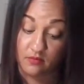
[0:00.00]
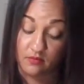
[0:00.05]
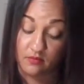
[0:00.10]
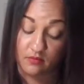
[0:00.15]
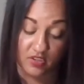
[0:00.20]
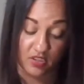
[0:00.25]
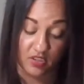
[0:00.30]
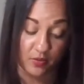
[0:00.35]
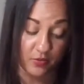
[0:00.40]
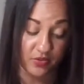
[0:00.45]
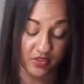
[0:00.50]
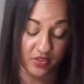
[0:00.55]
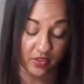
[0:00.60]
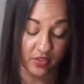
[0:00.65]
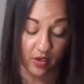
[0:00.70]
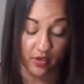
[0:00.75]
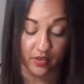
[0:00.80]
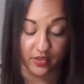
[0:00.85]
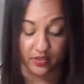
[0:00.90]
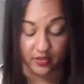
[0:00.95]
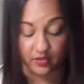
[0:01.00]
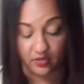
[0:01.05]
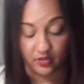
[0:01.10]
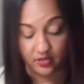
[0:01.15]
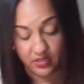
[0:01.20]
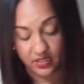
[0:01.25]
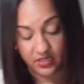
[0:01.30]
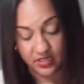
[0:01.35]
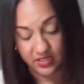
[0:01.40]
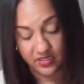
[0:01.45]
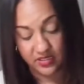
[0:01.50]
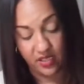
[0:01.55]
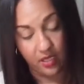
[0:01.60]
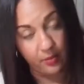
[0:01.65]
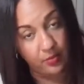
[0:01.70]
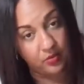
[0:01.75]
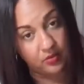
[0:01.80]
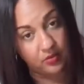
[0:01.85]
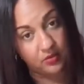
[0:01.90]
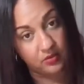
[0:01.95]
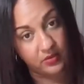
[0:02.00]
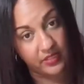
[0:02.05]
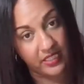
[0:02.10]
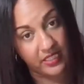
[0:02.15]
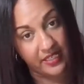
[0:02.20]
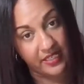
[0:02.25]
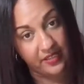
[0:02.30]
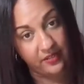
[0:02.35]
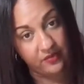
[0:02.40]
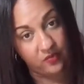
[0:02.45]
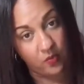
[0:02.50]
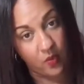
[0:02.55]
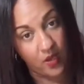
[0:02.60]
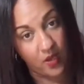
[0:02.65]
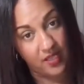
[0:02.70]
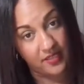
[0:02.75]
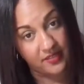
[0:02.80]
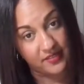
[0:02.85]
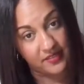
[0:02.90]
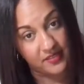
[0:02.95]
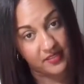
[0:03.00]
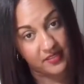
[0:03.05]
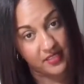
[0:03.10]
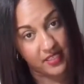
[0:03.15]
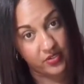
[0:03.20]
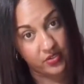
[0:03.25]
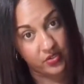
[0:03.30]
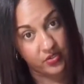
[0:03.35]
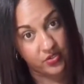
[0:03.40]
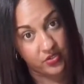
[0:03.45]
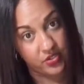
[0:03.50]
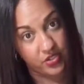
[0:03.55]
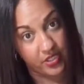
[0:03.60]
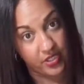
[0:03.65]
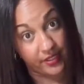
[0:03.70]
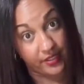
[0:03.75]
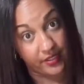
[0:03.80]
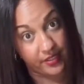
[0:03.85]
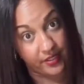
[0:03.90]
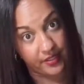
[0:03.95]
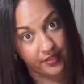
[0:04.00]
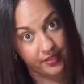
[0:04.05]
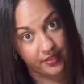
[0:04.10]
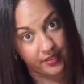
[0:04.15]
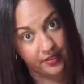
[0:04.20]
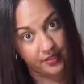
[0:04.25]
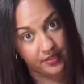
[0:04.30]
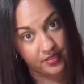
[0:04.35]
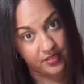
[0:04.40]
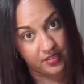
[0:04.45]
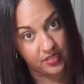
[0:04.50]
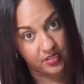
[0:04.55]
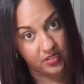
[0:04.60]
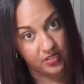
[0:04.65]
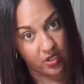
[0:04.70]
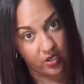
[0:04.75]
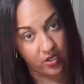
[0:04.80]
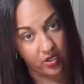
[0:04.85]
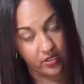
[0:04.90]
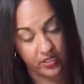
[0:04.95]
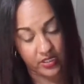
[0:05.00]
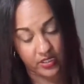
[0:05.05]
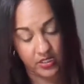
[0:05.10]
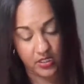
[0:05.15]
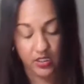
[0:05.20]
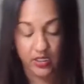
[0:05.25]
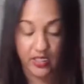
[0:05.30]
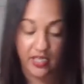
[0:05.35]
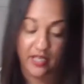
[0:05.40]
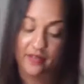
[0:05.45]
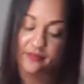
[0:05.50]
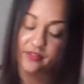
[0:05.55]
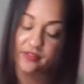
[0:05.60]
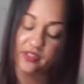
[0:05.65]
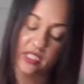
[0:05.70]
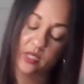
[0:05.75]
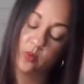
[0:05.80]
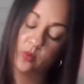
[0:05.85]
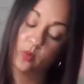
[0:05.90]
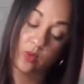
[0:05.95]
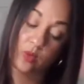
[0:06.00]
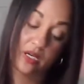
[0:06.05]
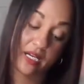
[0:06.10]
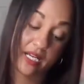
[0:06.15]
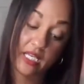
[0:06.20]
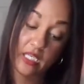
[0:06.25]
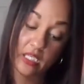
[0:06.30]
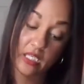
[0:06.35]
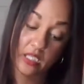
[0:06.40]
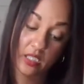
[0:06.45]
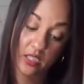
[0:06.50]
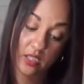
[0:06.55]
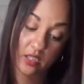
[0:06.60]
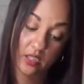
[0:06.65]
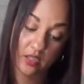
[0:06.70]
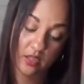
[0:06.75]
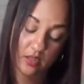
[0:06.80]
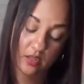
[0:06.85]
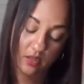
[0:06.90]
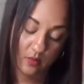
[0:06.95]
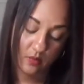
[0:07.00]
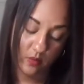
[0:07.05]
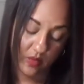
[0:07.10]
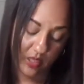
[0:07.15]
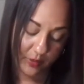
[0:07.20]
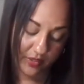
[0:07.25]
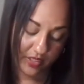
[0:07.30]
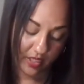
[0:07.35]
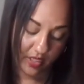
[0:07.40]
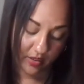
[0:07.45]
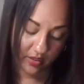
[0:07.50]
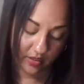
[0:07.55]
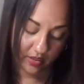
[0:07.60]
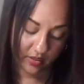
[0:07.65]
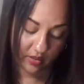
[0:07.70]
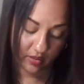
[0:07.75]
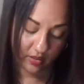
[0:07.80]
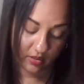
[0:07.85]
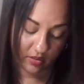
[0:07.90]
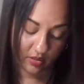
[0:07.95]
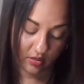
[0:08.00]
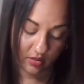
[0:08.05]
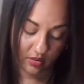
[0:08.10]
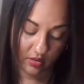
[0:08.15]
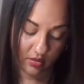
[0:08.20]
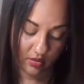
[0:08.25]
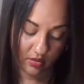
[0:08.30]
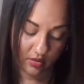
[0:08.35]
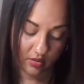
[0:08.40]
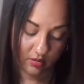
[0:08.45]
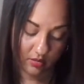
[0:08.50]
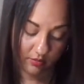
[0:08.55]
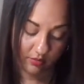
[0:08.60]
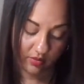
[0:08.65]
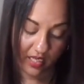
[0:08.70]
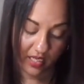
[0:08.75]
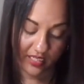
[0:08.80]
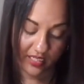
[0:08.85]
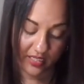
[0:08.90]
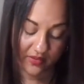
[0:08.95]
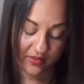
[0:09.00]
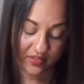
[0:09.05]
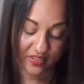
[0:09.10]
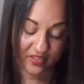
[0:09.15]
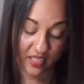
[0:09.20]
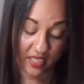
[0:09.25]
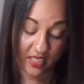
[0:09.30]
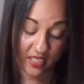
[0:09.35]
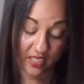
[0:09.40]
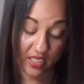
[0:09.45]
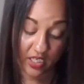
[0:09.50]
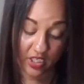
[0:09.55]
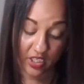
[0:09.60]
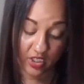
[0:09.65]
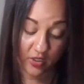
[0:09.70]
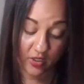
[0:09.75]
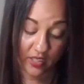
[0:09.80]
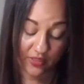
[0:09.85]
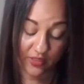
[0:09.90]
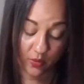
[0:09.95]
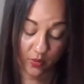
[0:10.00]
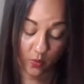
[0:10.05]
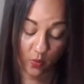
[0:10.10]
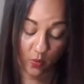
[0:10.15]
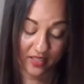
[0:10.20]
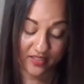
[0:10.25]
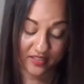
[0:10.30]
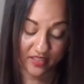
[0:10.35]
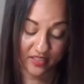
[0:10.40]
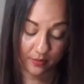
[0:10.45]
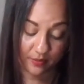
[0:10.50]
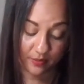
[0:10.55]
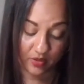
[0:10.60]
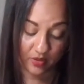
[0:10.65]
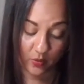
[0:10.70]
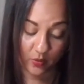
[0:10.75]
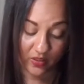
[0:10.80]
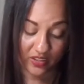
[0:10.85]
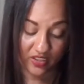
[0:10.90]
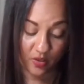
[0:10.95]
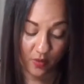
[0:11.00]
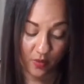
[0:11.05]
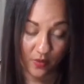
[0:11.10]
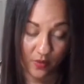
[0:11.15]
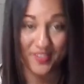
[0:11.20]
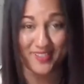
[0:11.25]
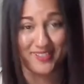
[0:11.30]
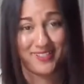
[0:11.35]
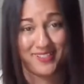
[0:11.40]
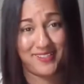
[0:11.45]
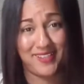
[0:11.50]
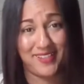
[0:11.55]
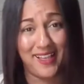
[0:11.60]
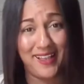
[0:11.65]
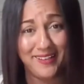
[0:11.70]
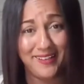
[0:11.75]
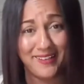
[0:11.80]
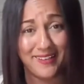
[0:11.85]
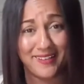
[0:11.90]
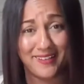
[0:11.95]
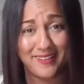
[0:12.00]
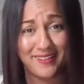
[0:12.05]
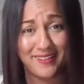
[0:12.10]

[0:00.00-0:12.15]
Someone's guarded. Double Nine of Wands. Energy. Guarded. Heavily. Why? Why are we guarded? Blocking the sun. You got the wands up between you and the sun.